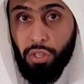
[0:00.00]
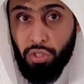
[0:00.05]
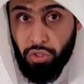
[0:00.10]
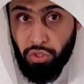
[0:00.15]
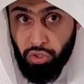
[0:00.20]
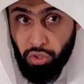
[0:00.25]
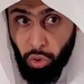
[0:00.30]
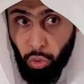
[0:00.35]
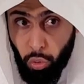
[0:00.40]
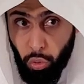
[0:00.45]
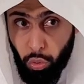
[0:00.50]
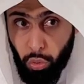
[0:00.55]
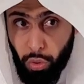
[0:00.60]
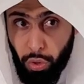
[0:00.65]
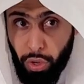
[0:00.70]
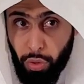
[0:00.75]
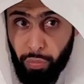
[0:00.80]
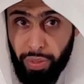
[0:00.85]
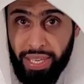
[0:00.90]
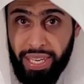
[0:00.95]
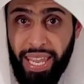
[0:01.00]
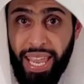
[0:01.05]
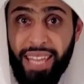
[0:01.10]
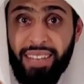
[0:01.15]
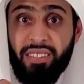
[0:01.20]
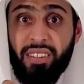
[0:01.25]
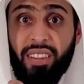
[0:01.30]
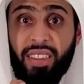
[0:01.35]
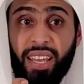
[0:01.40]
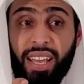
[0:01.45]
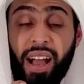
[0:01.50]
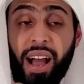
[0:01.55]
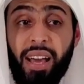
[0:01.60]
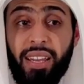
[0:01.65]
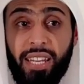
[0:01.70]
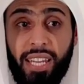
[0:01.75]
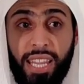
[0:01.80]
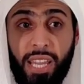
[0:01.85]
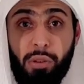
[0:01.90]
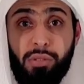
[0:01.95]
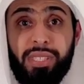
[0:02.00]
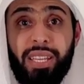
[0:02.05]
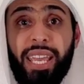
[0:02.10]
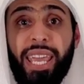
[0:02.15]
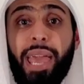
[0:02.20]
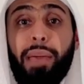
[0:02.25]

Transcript: So when he entered the garden, there was a